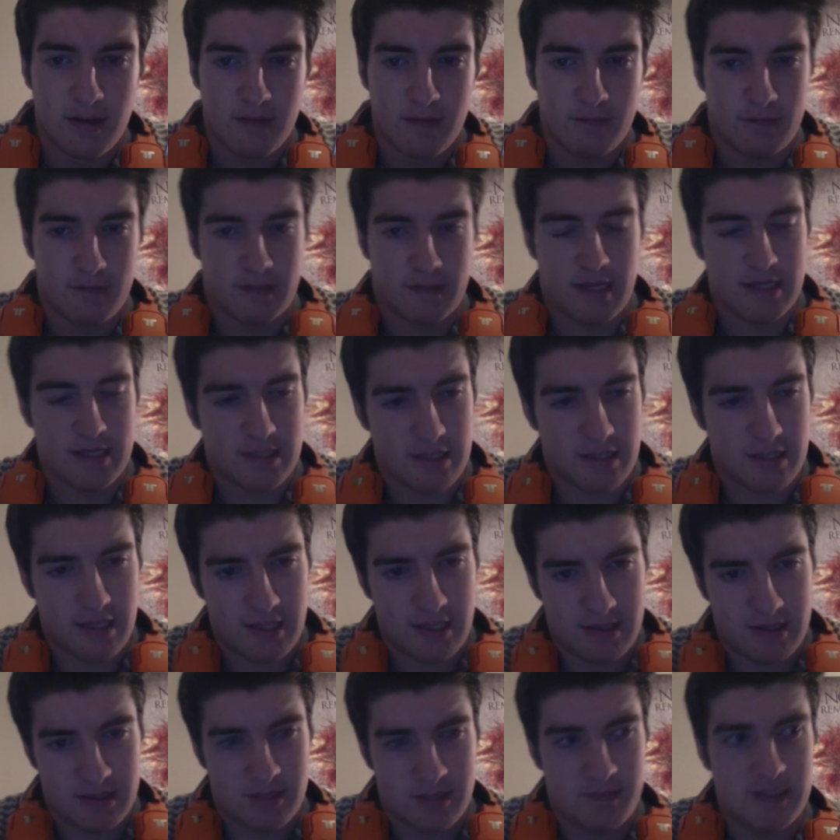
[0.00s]
for
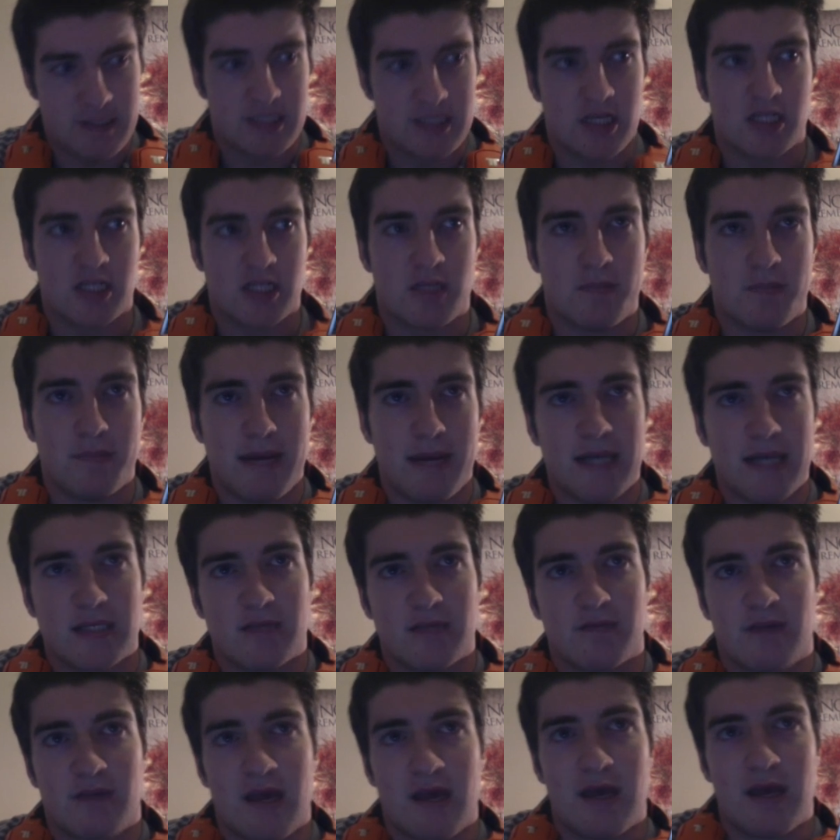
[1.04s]
Destiny to be such a
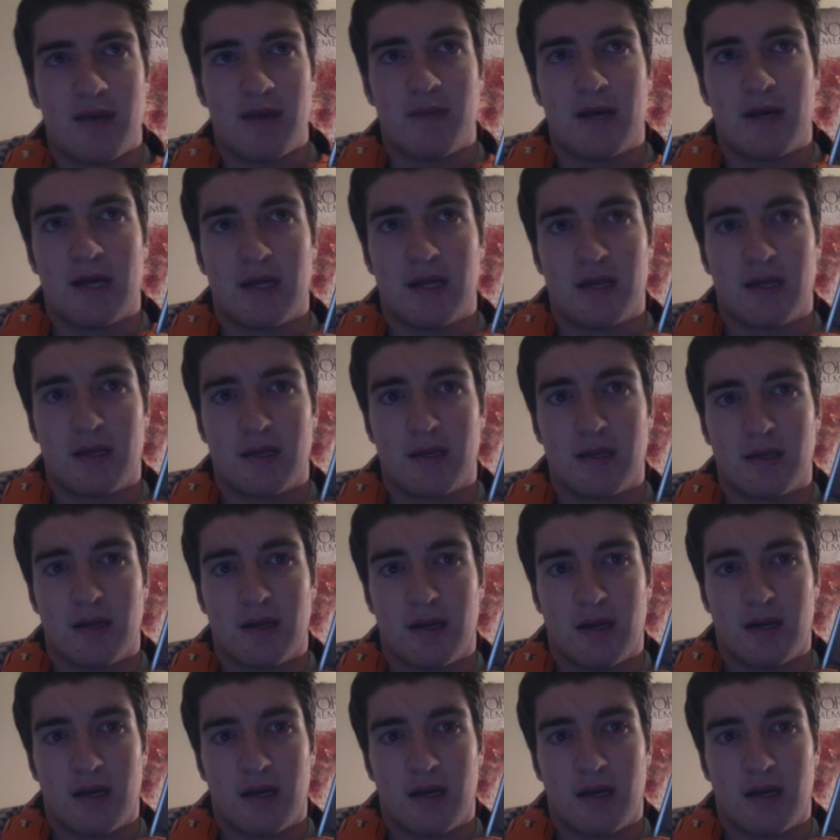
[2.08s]
massive game and